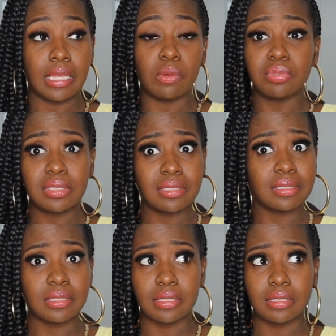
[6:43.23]
it was
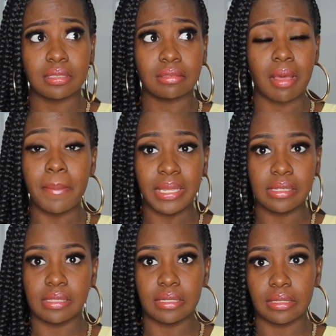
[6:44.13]
just
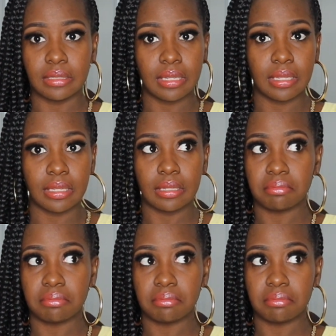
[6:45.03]
amazing. Like,